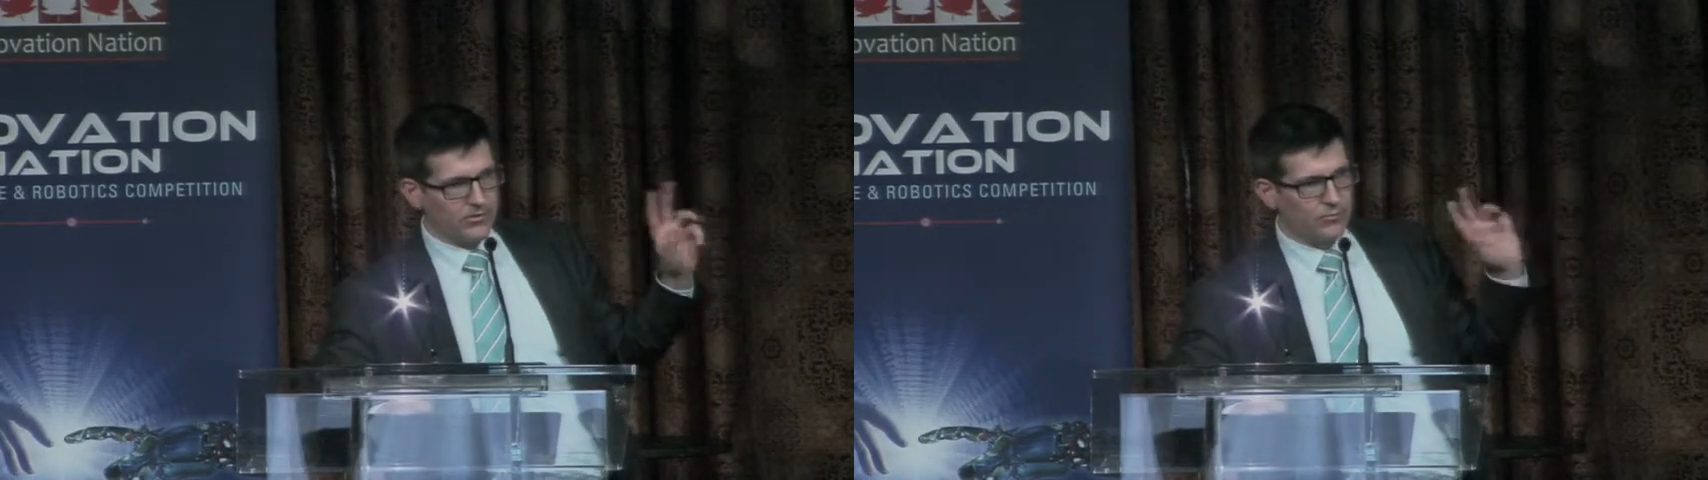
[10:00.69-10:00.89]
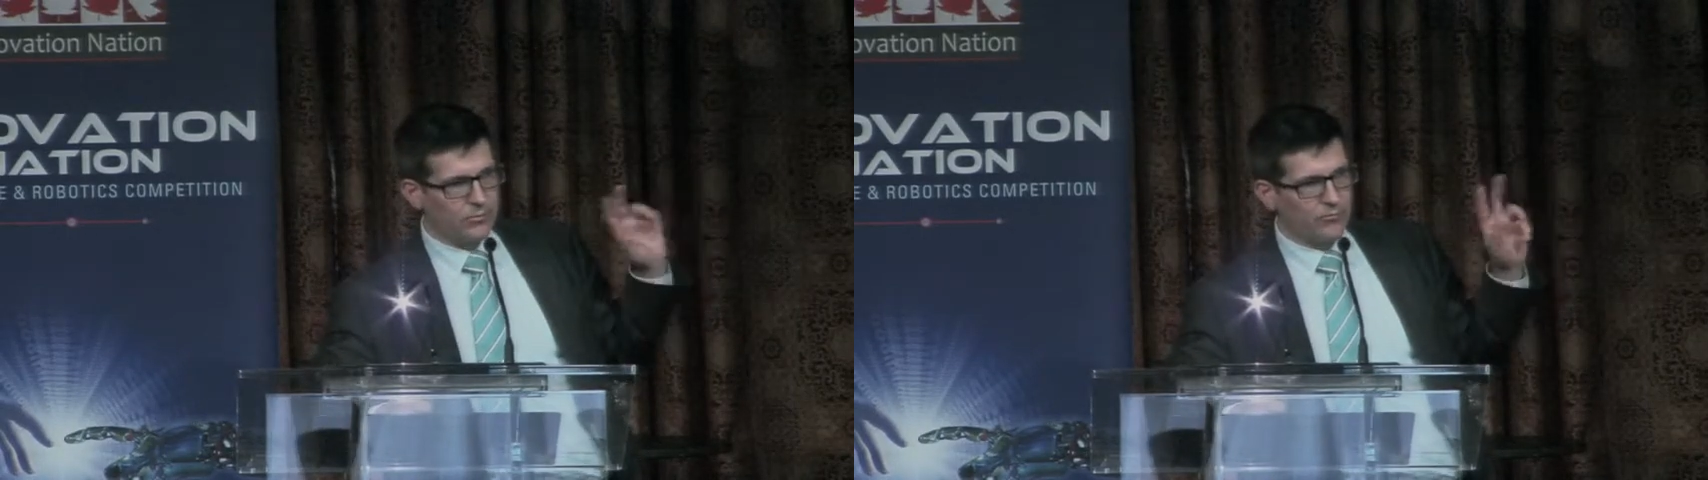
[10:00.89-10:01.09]
to
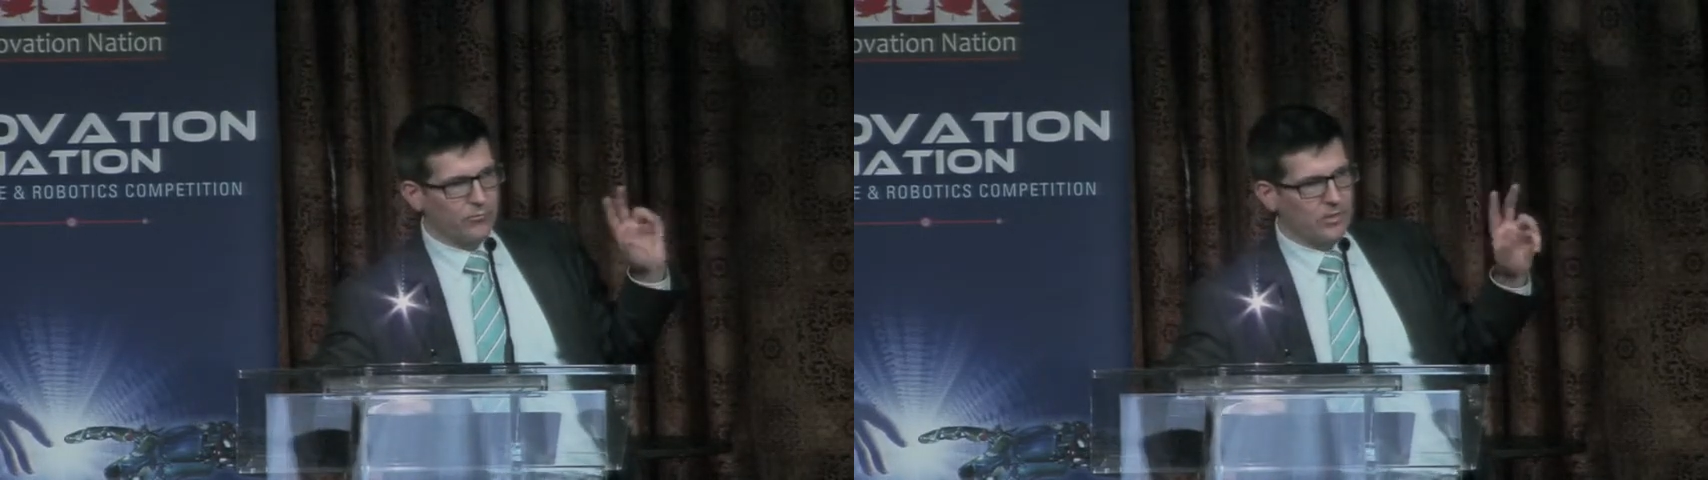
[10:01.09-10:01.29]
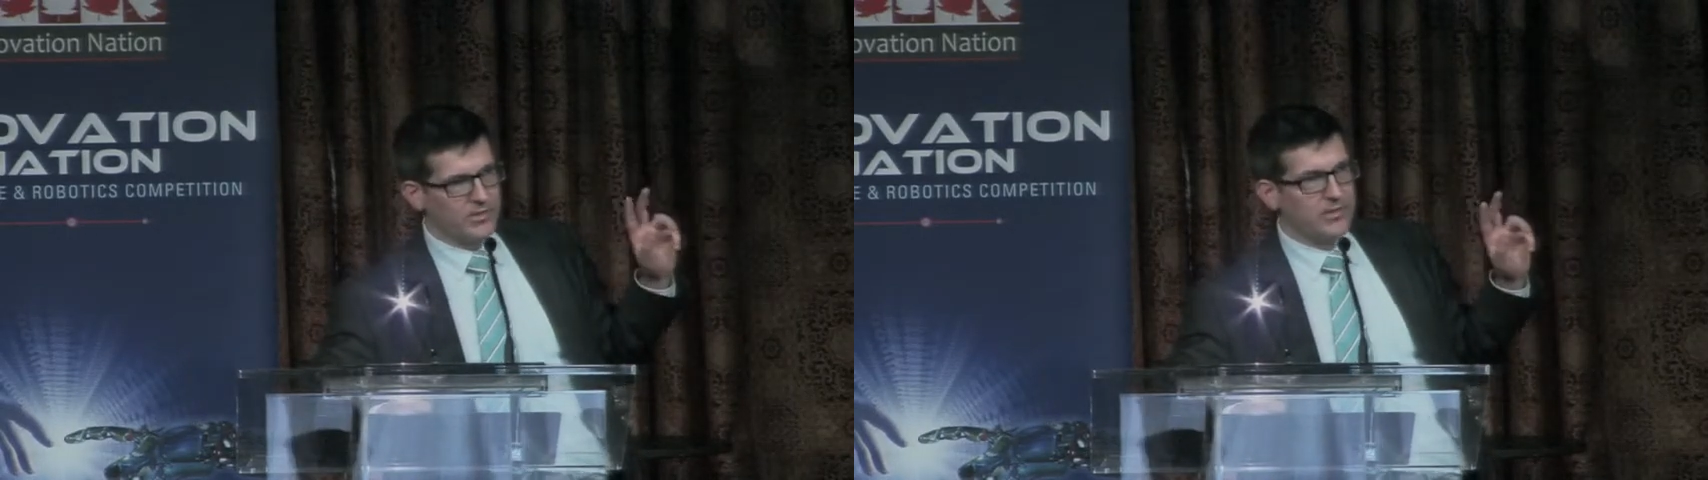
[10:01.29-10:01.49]
move from
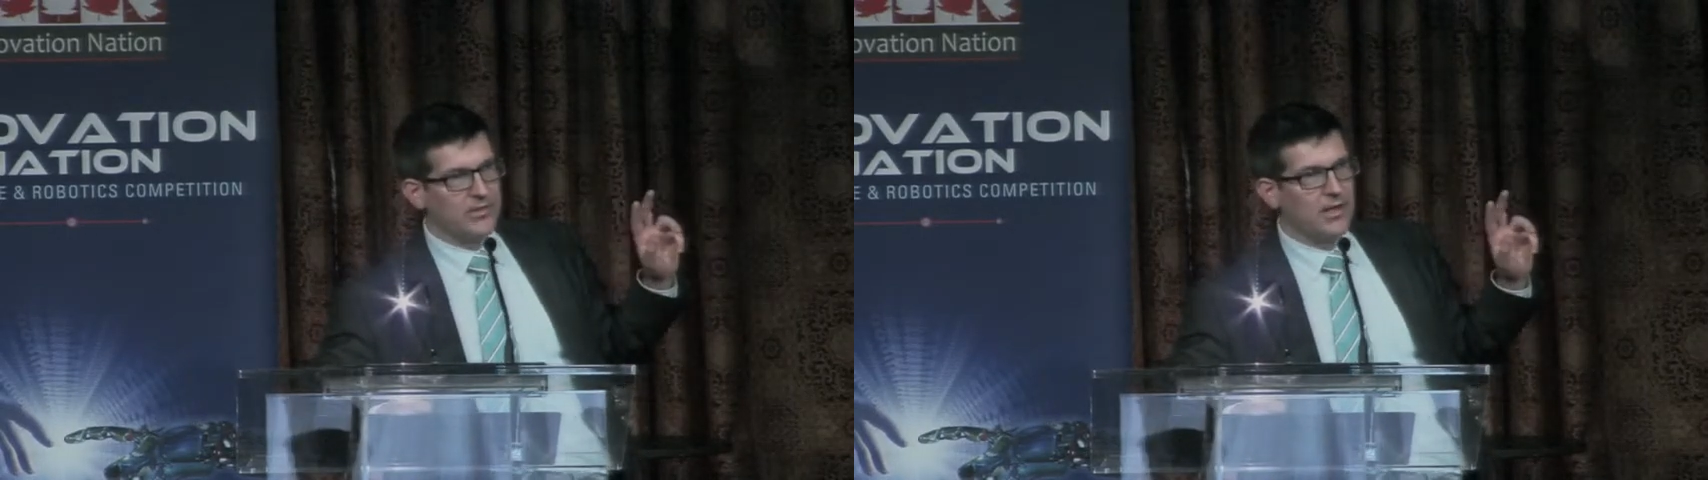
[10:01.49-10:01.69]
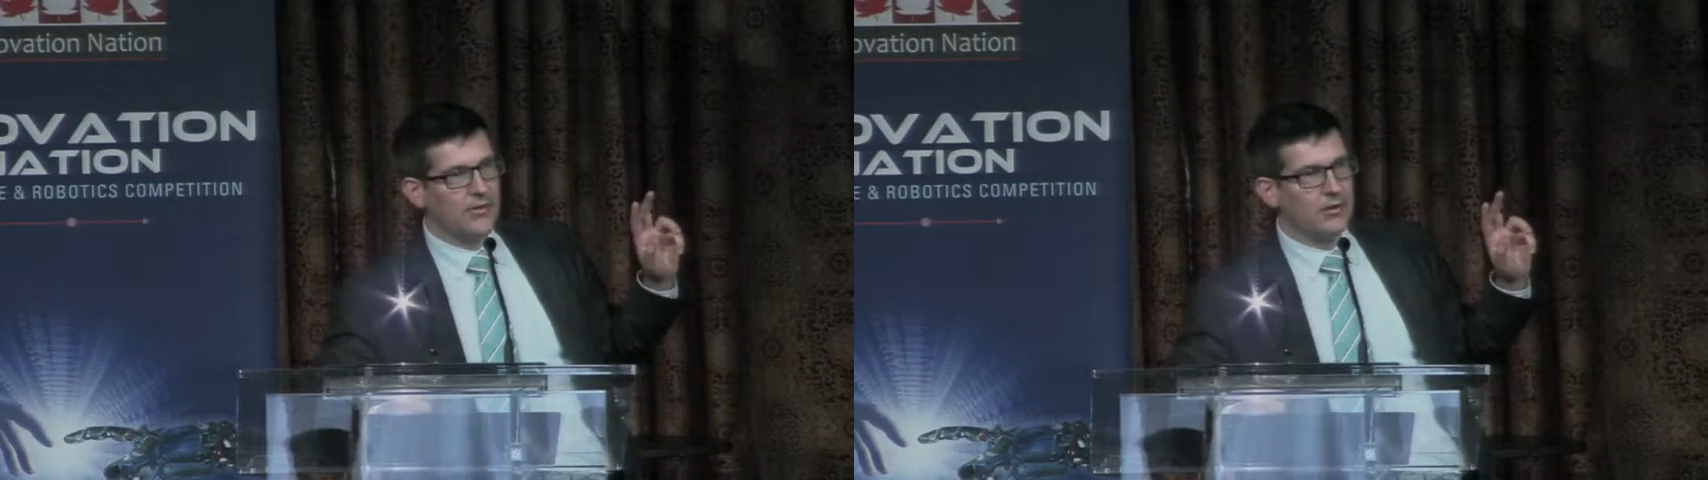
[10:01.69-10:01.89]
one to
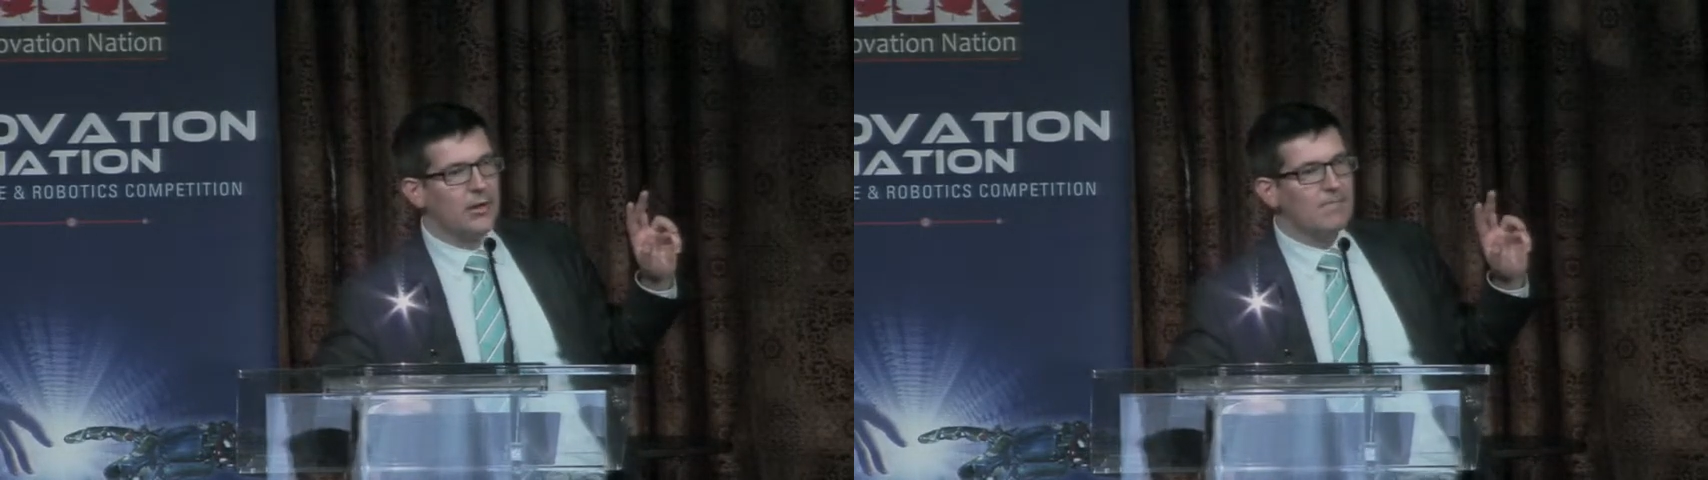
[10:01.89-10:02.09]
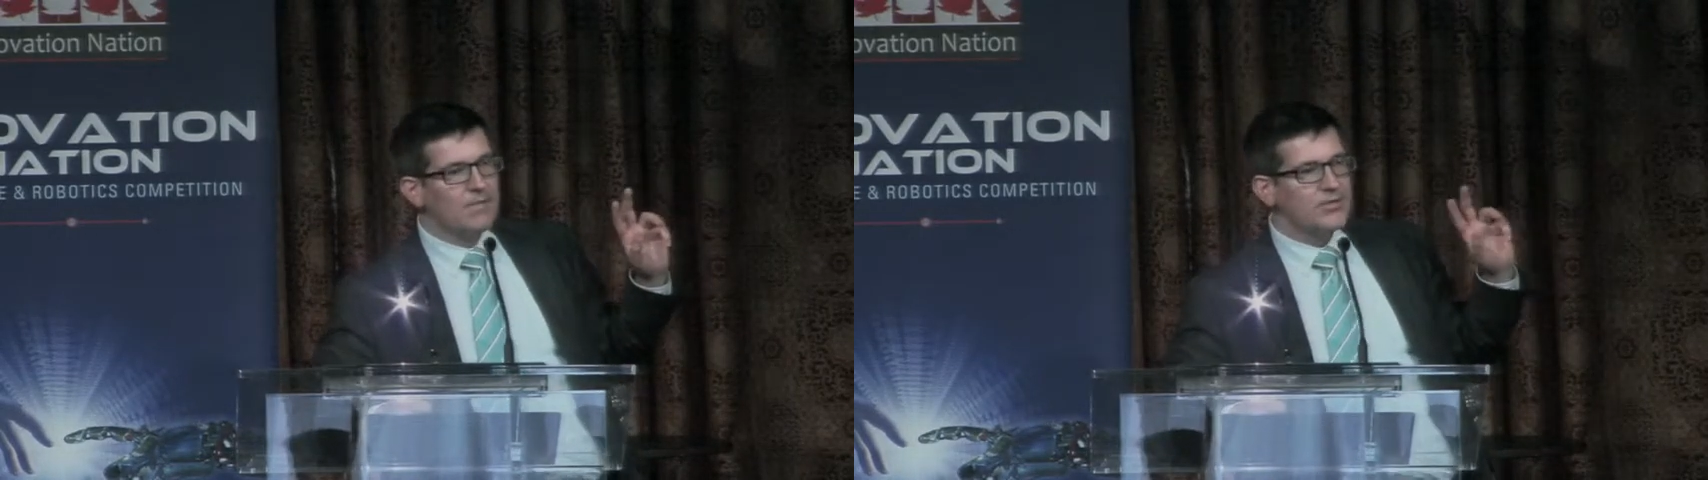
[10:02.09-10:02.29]
the other.
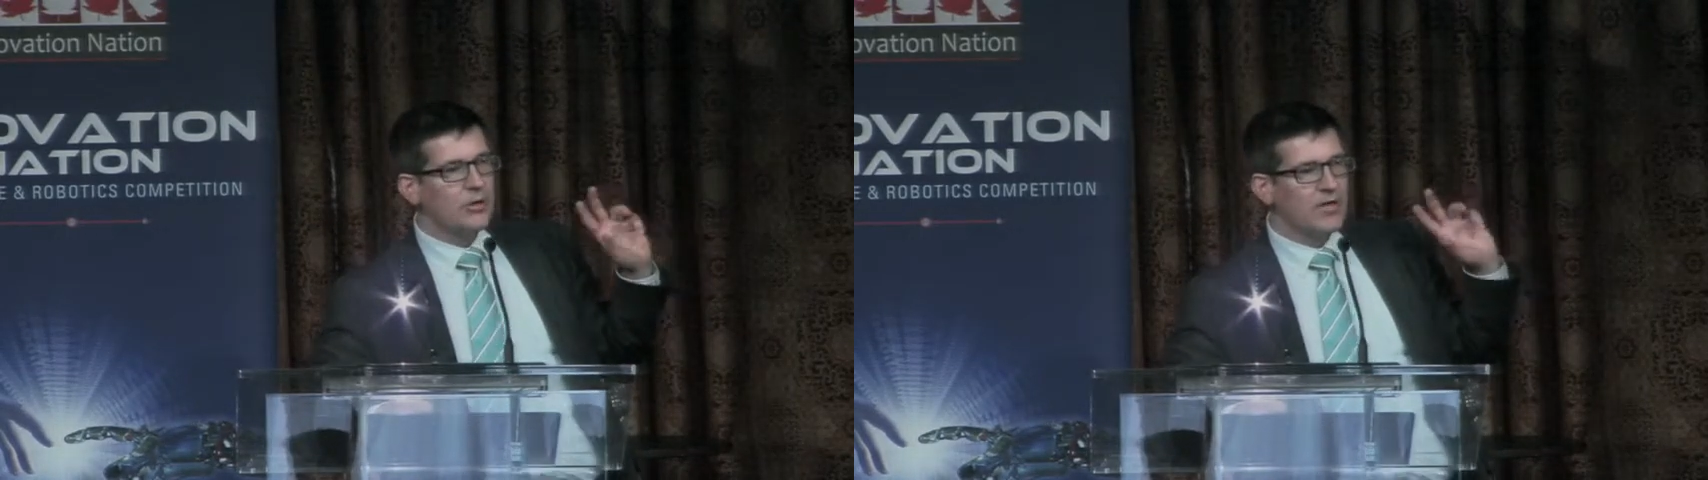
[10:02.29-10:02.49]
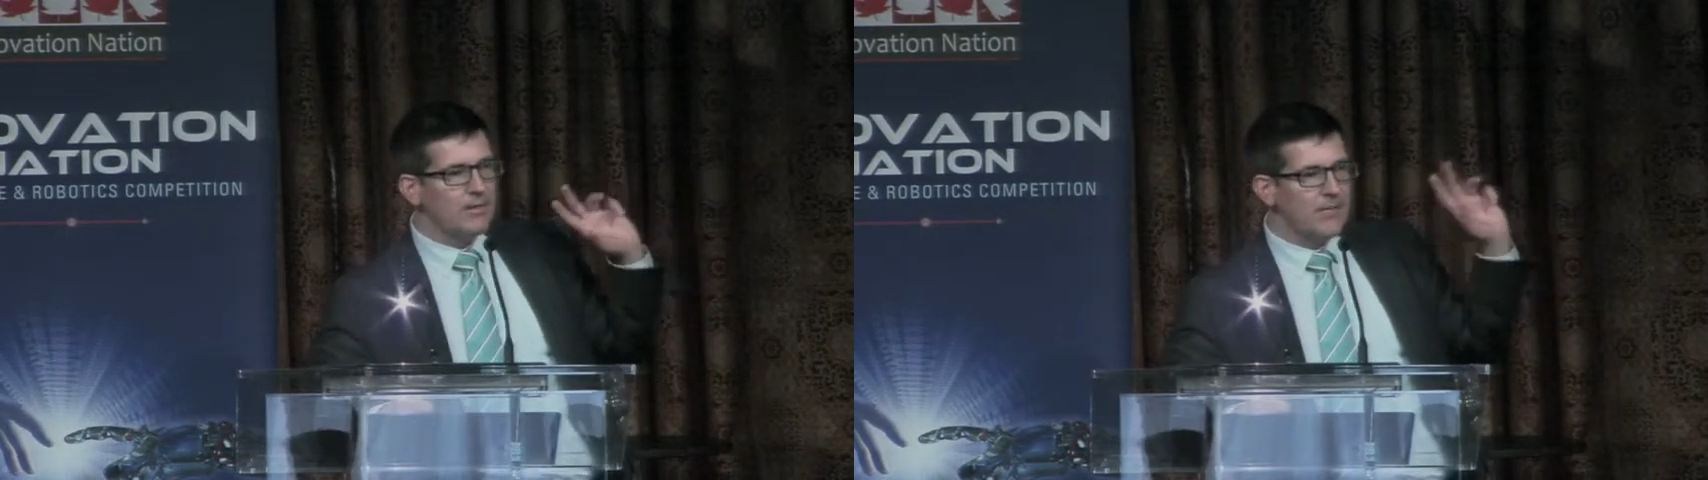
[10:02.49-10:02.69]

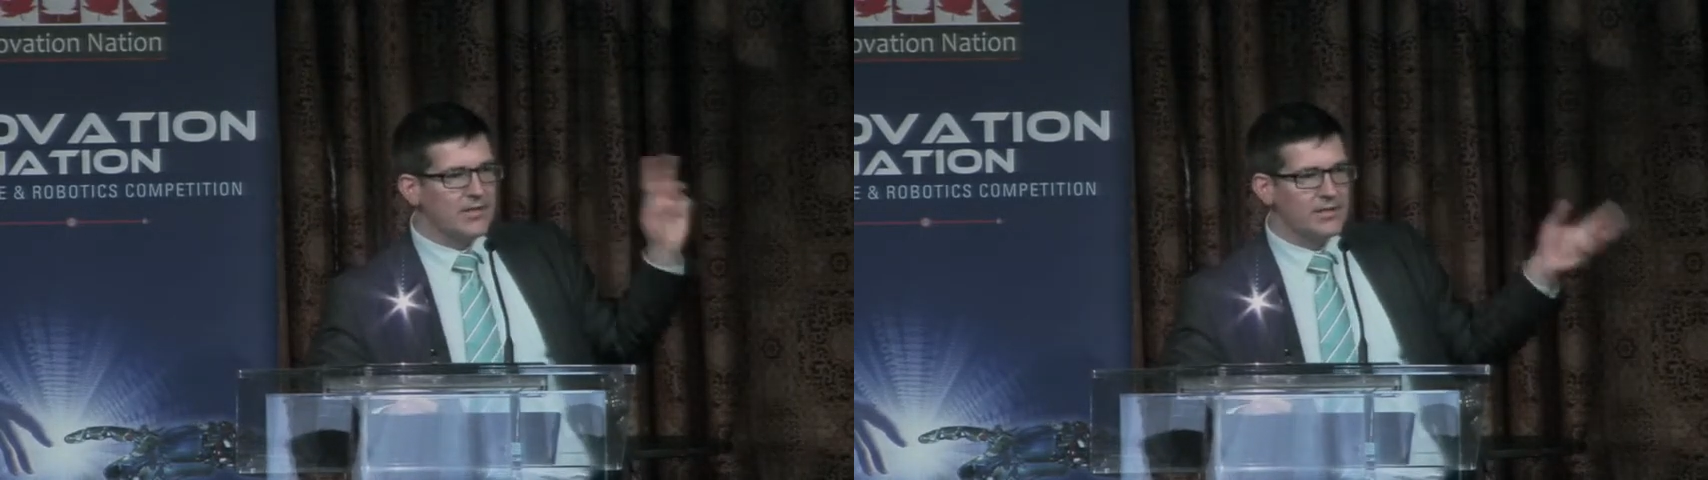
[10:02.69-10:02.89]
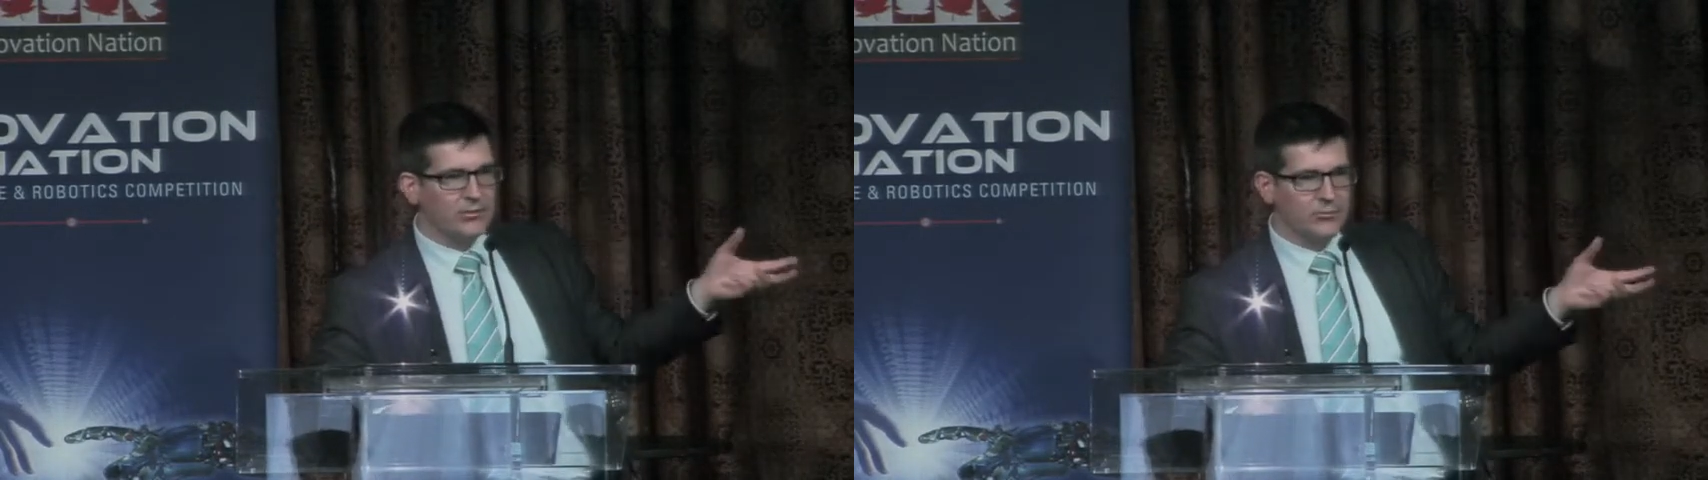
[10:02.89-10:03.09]
So in basic